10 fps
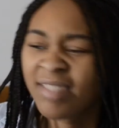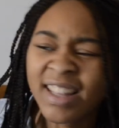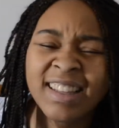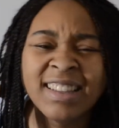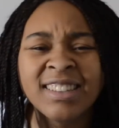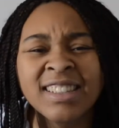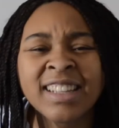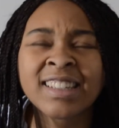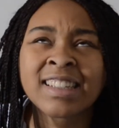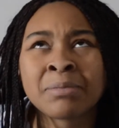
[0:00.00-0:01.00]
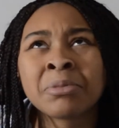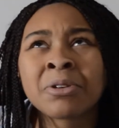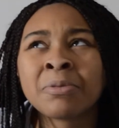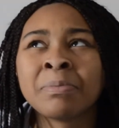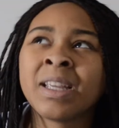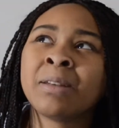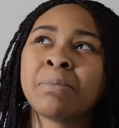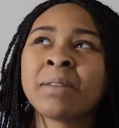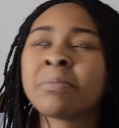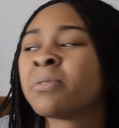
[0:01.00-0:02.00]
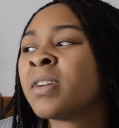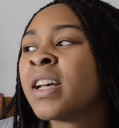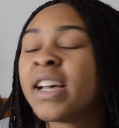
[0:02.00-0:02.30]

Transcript: And then there's like the typical mean people,